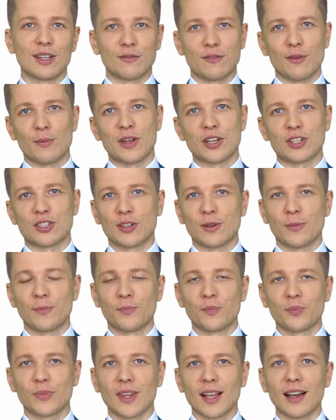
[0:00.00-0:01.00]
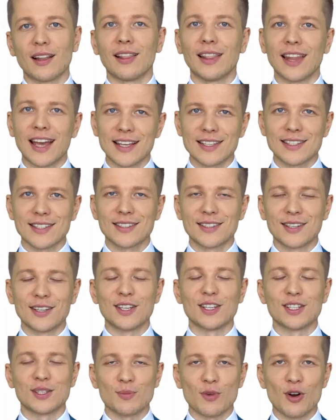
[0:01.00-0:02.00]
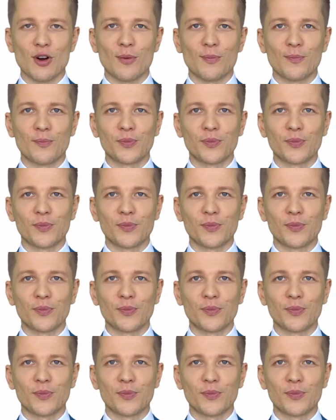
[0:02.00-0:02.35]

information. Less is more.